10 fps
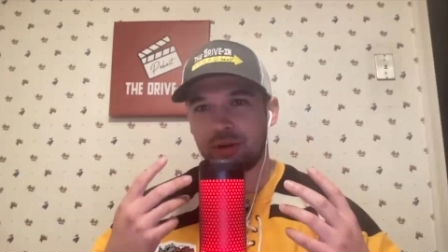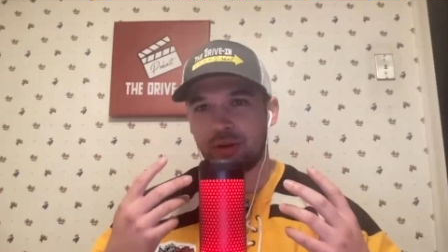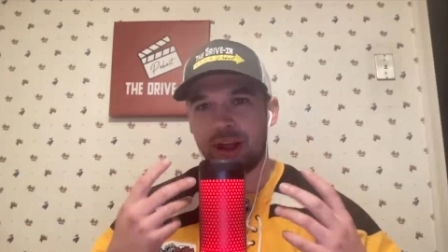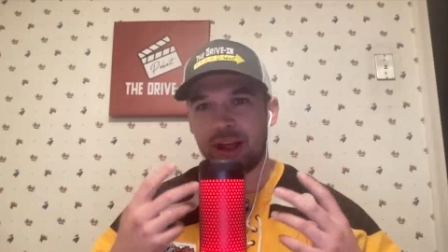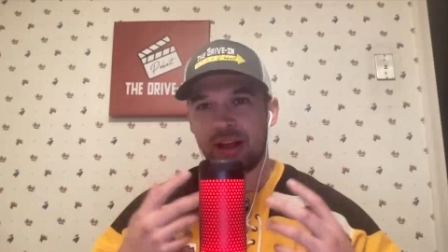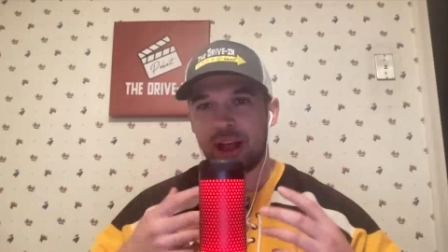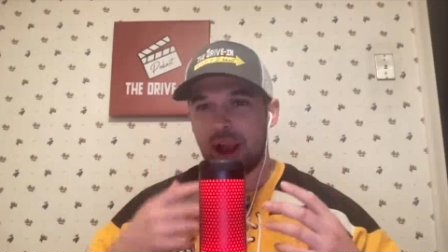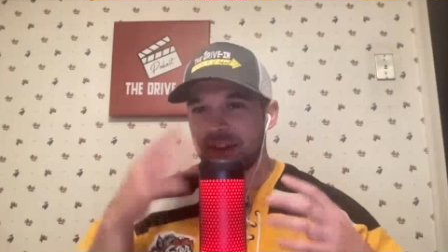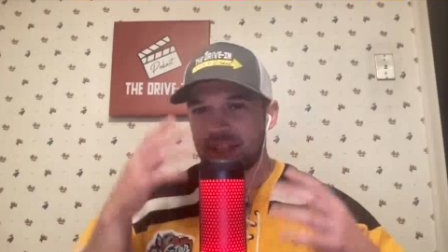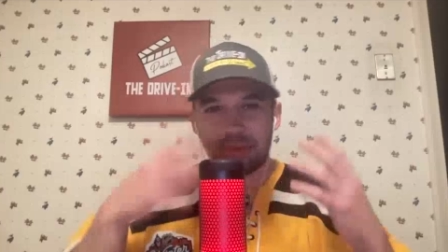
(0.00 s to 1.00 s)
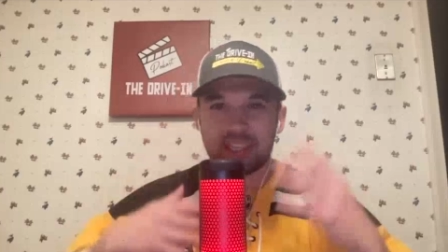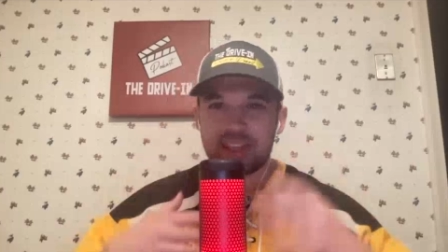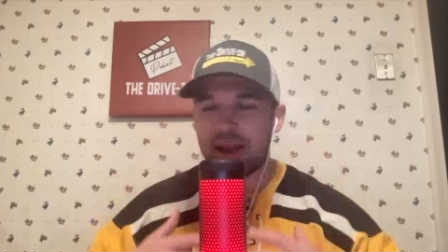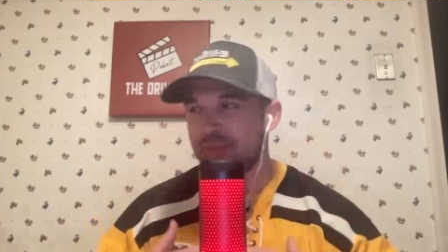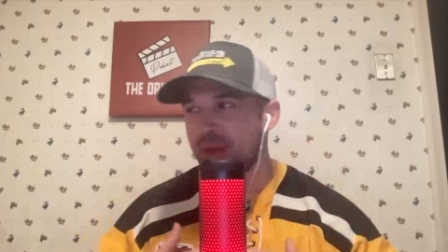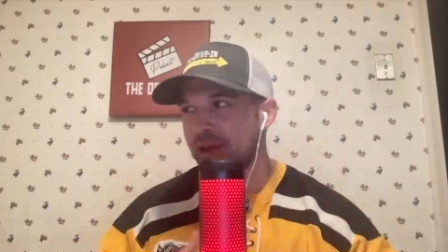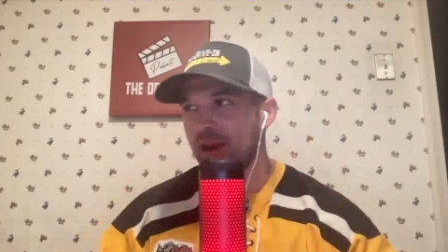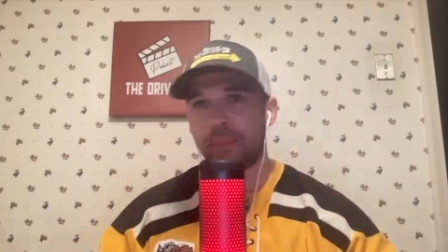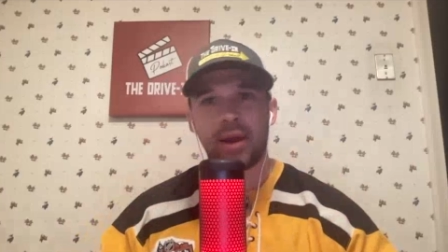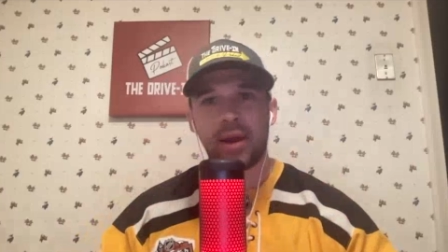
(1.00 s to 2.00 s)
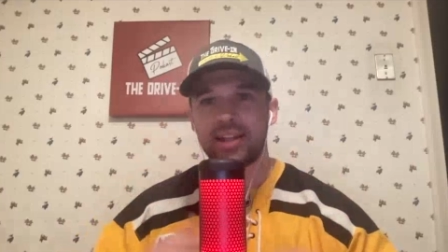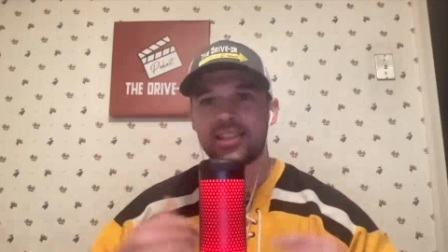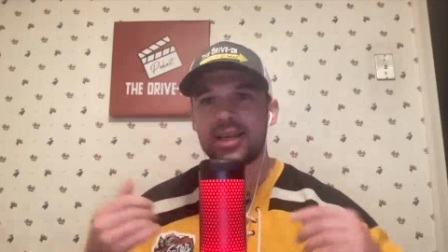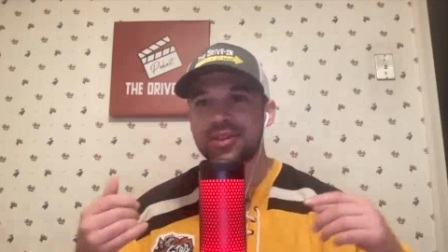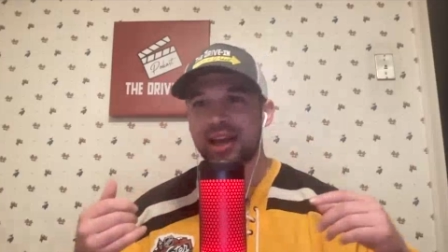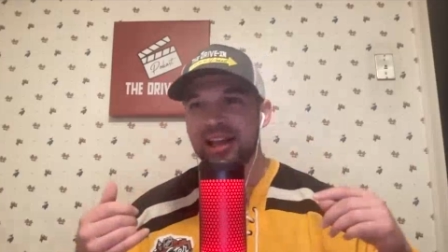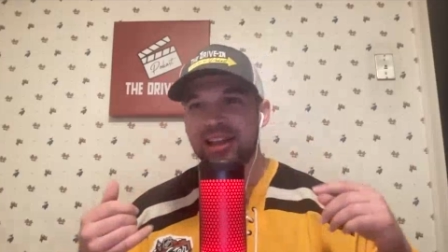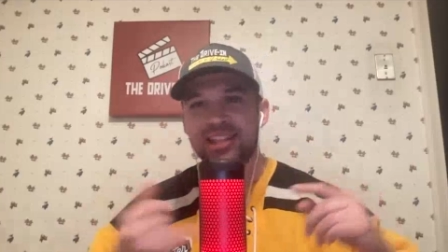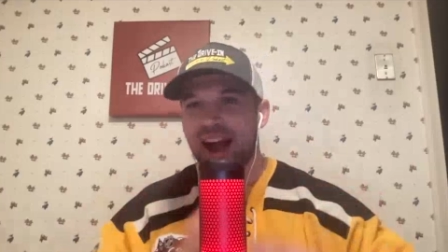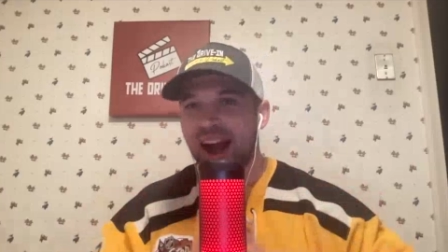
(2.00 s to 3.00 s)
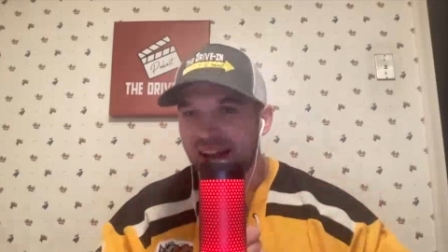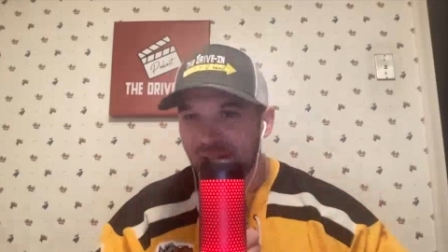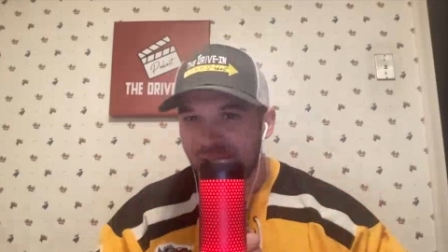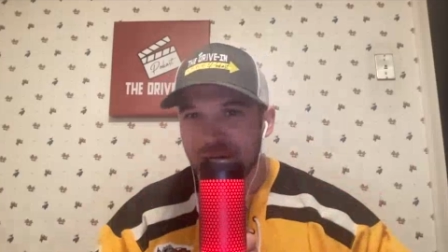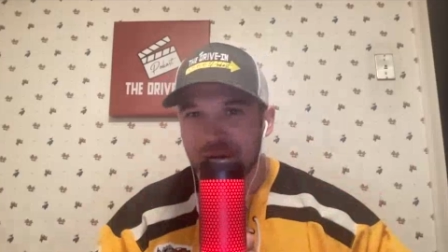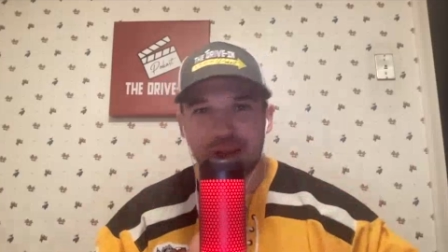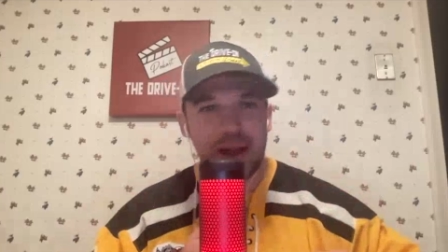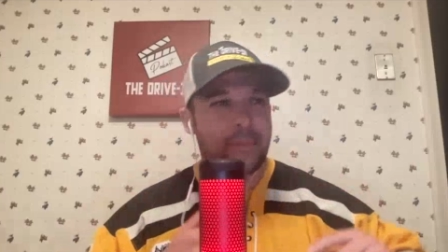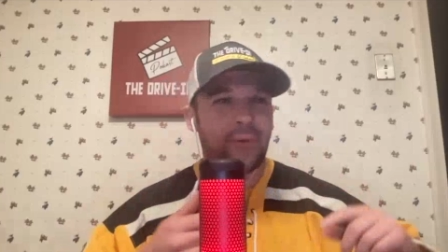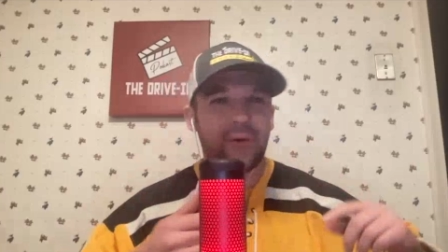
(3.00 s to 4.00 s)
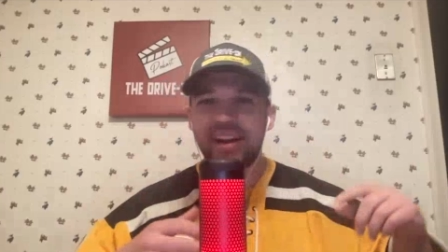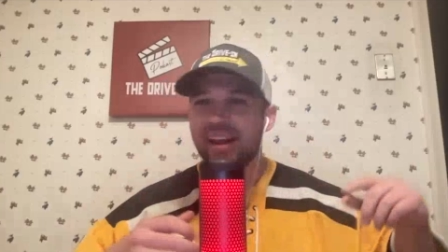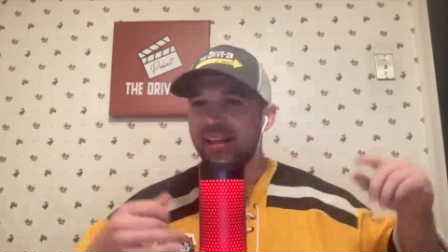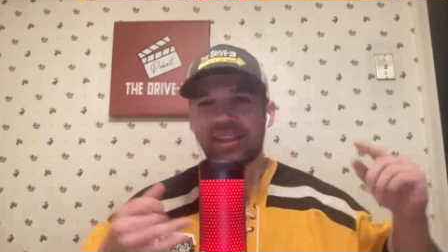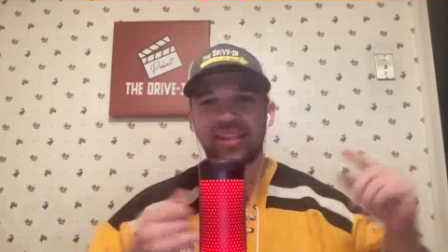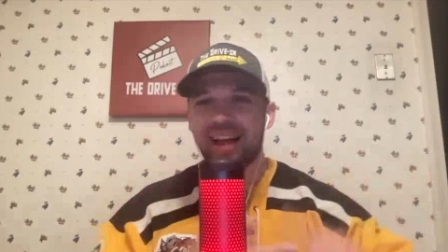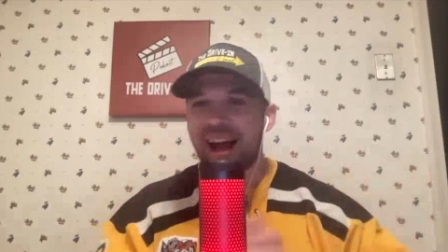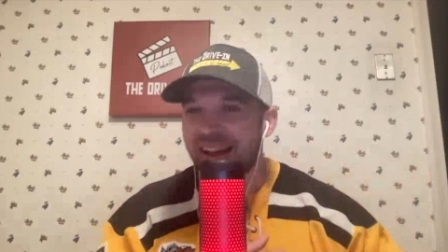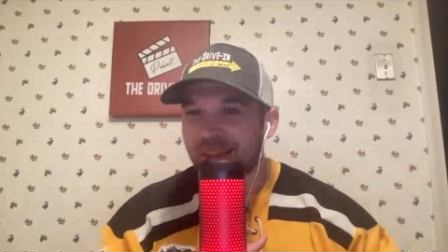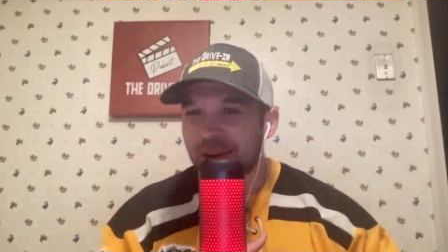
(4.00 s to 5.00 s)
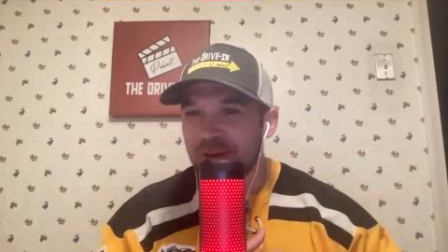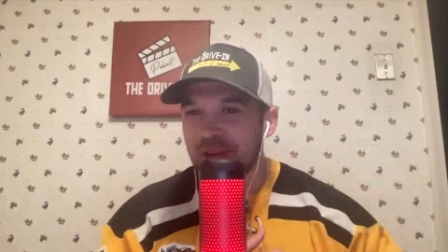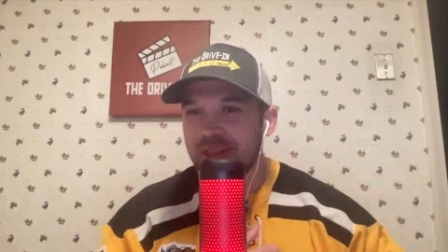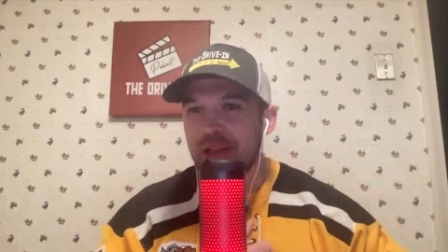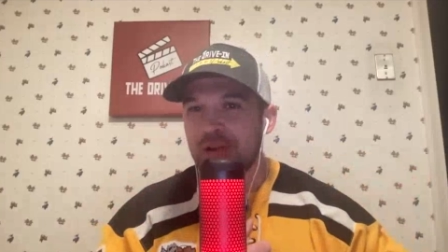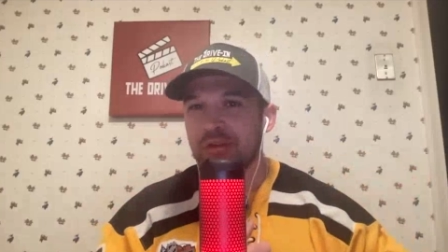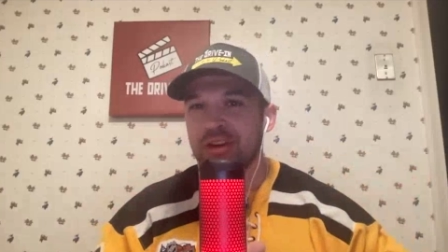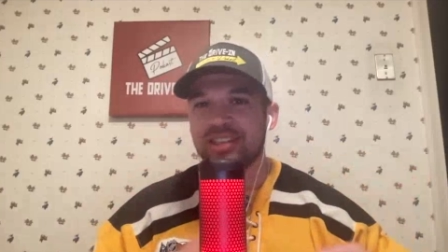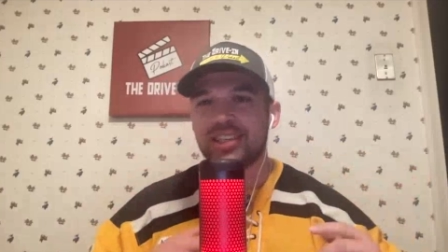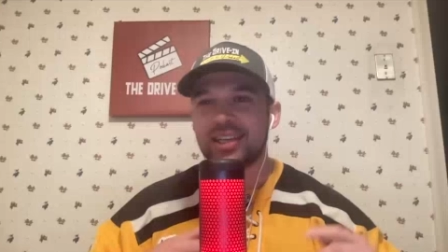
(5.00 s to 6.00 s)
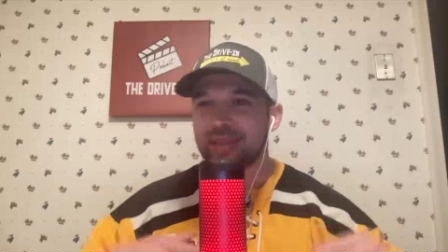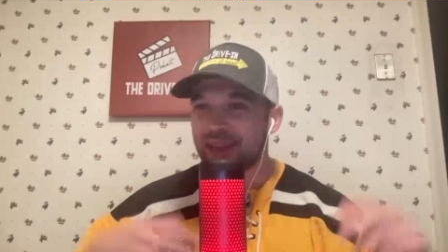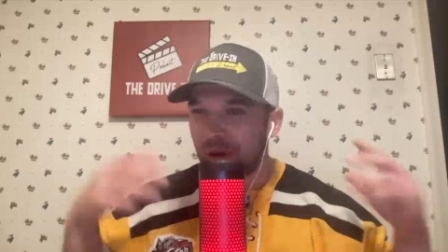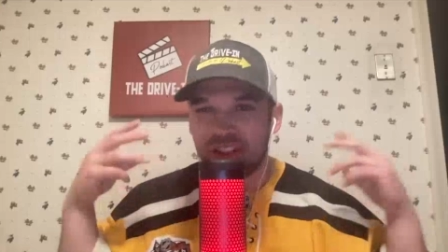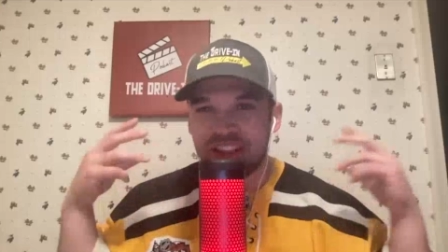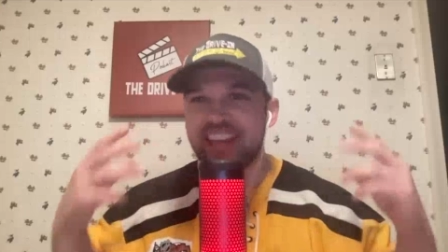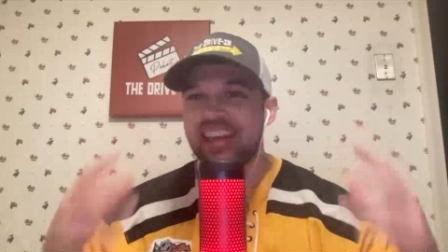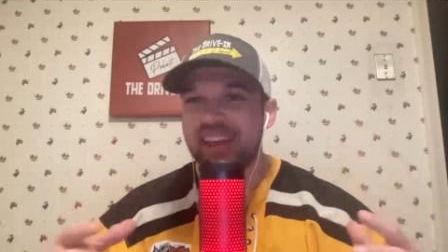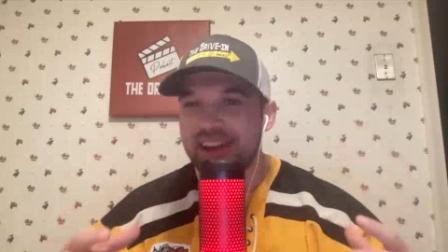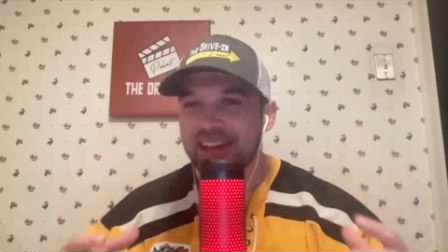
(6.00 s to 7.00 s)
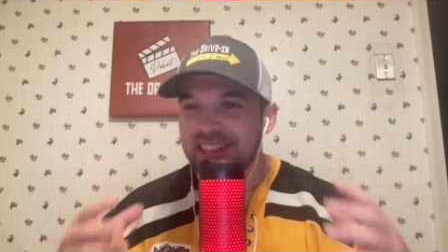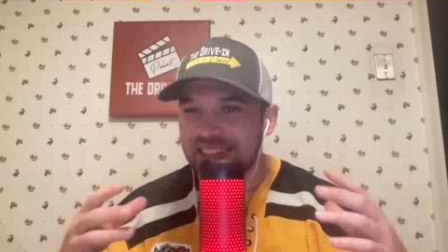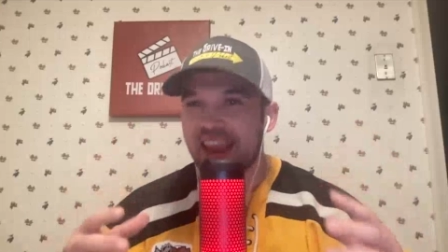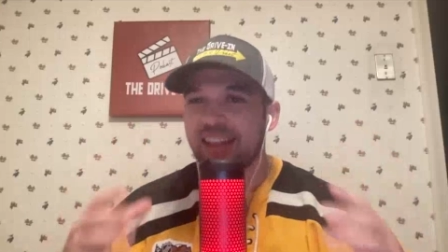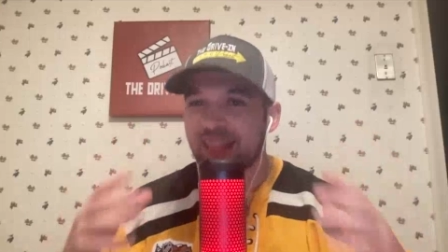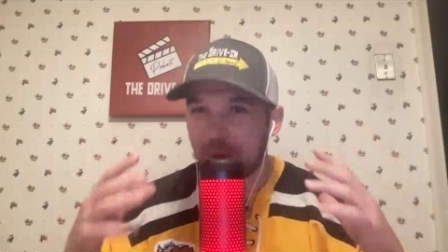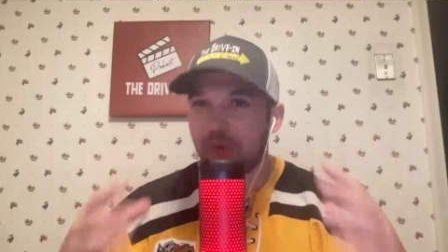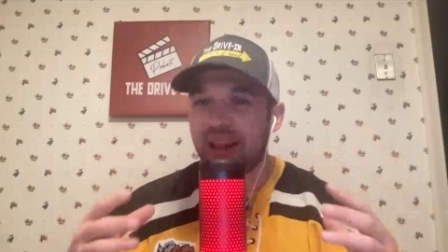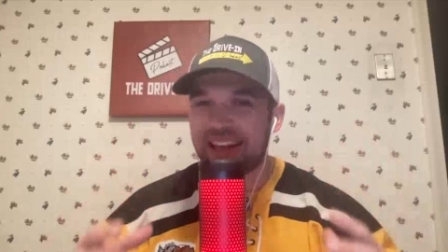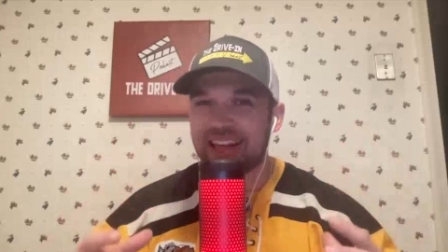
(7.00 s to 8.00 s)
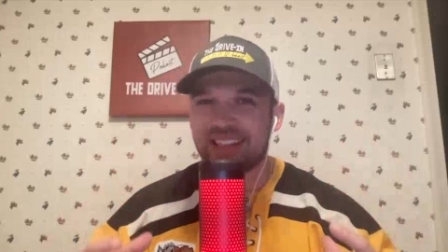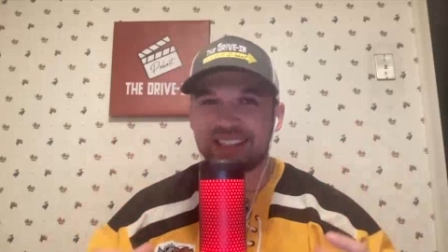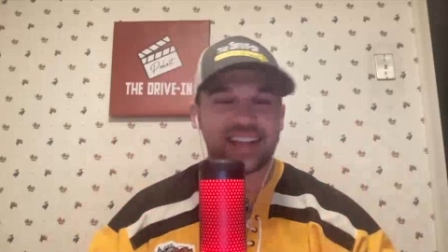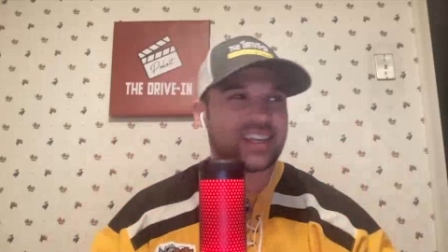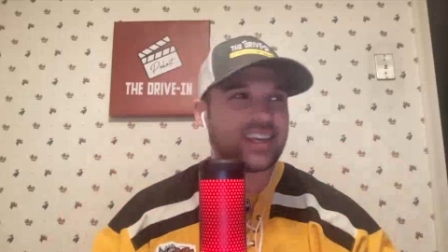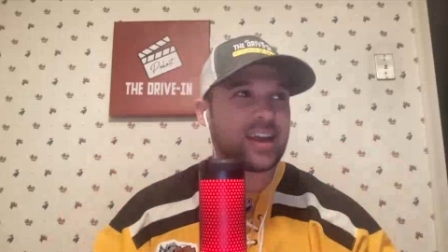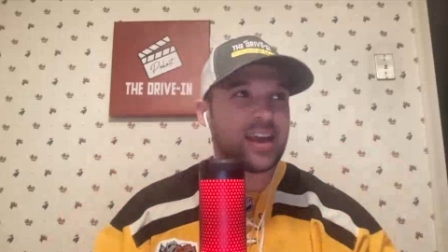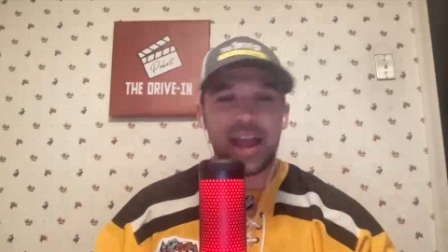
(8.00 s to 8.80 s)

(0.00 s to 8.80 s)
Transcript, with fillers: right? Every time he's in that makeup. It seems like the dialogue was on point, the line de- deliveries, it seems like only he could say it the way he says it.